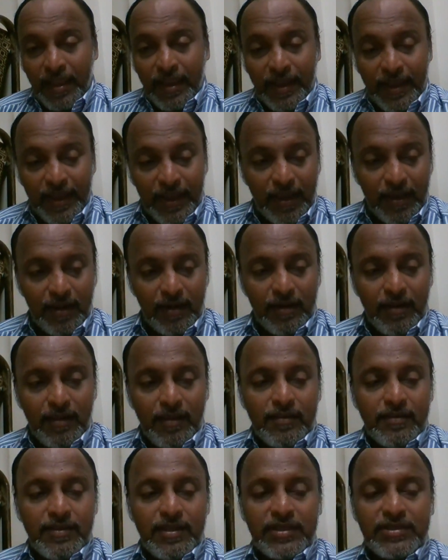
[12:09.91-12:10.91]
Here
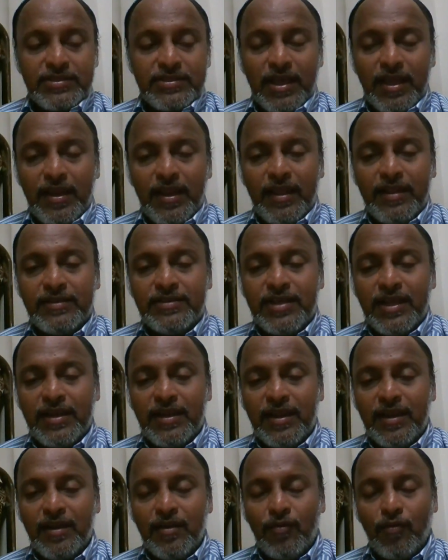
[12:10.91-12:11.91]
the Sun and
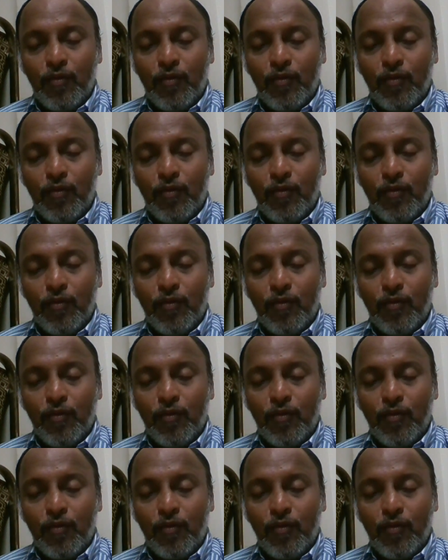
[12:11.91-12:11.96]
Saturn